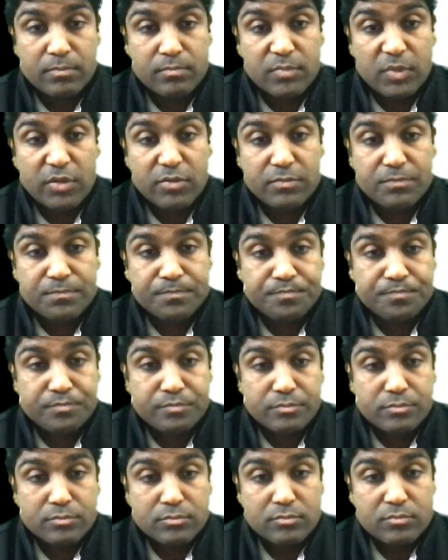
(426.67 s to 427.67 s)
Now
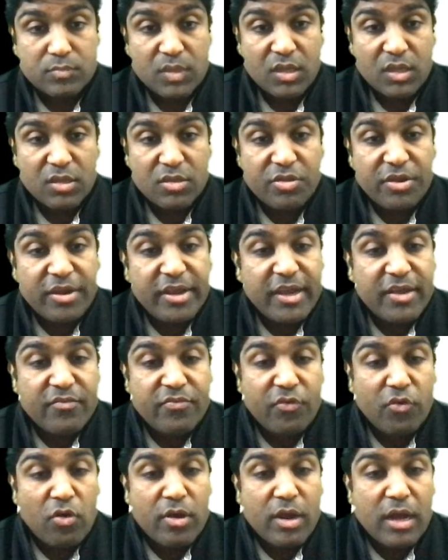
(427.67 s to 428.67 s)
3 and
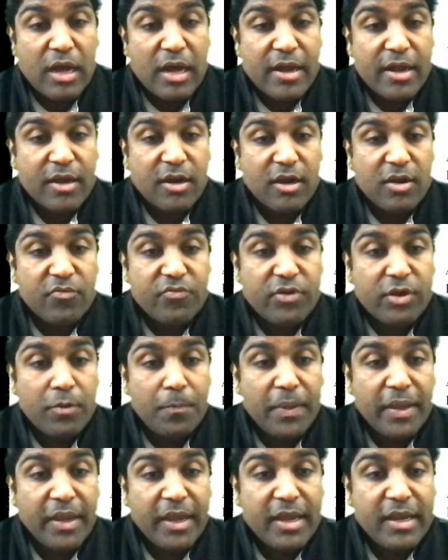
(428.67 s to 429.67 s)
4 are a
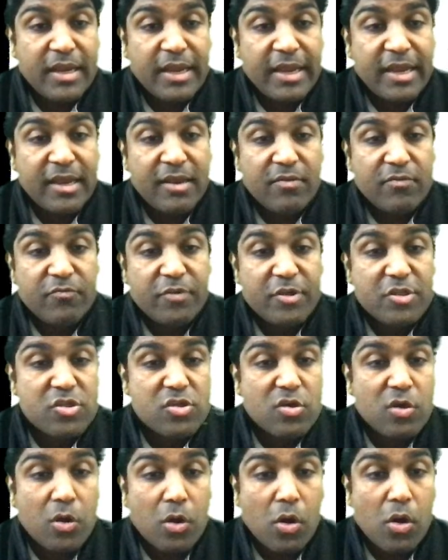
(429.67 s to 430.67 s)
confirmed pair in
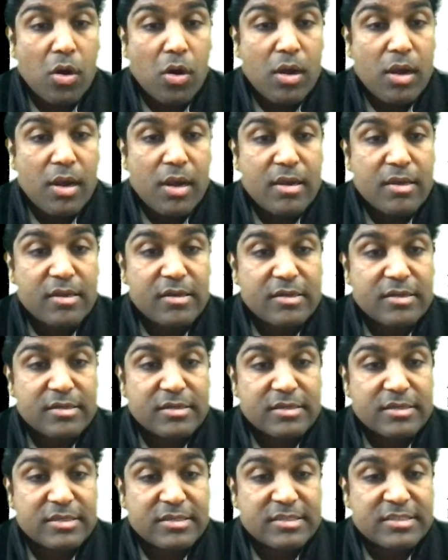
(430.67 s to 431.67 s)
which all
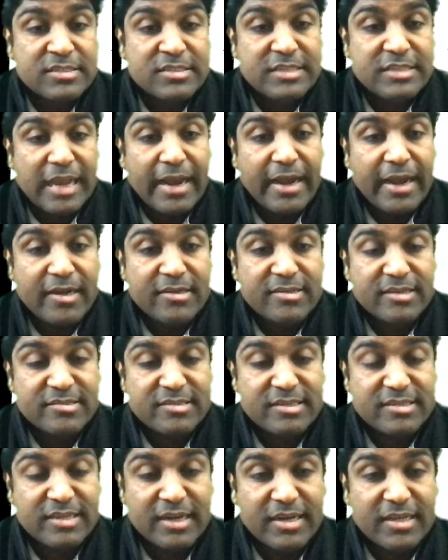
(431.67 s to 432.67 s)

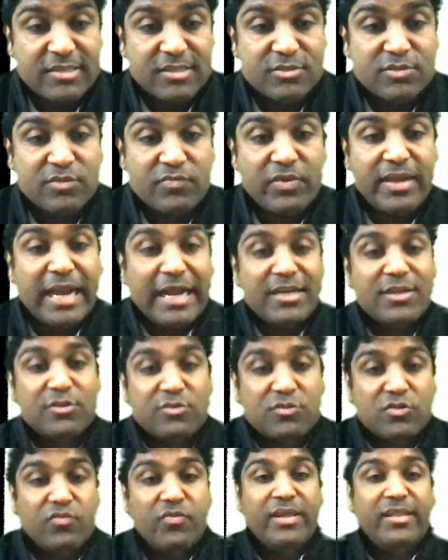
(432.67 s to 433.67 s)
sentences. So we
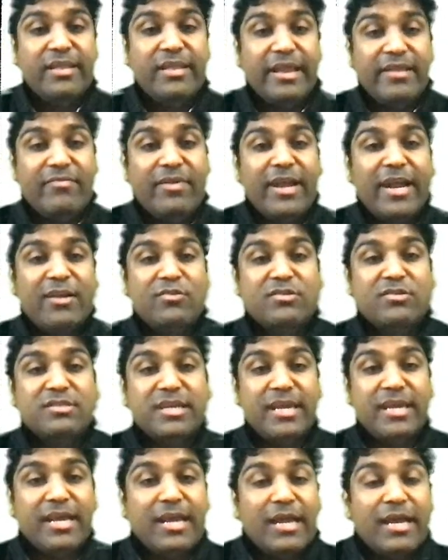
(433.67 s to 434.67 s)
get to
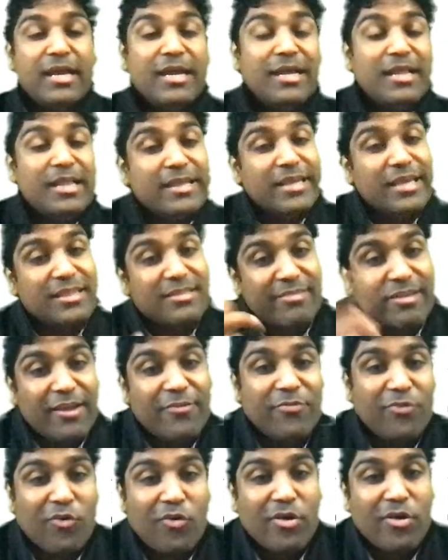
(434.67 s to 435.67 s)
see that 3,
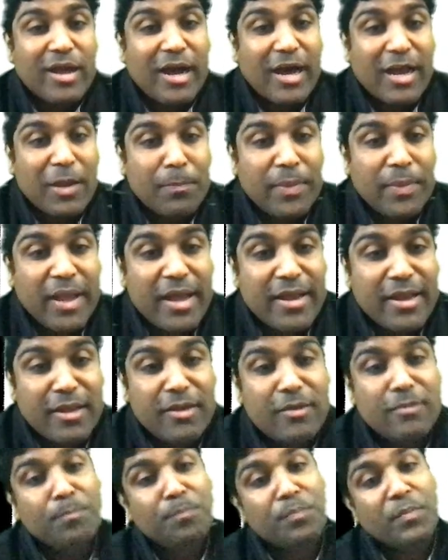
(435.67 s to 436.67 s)
4 are a pair
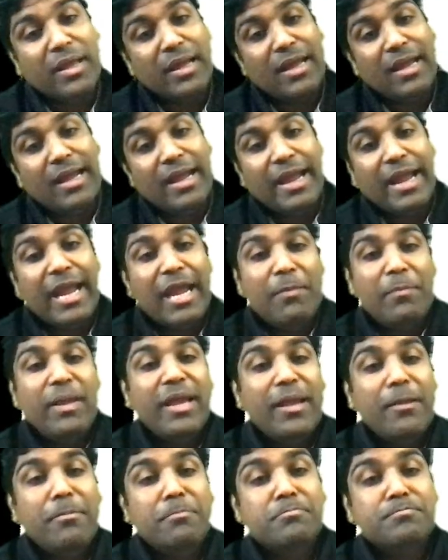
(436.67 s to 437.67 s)
in
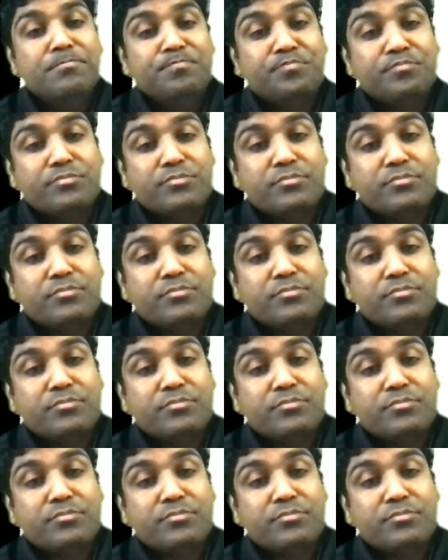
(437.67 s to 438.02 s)
AB,